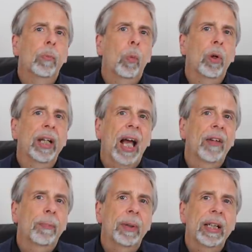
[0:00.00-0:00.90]
what it
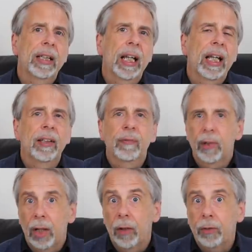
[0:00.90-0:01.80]
has been in
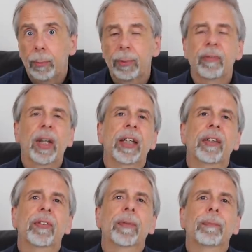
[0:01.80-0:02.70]
the last couple of
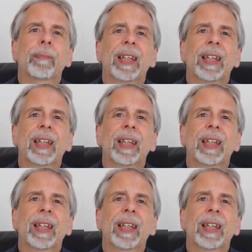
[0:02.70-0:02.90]
days.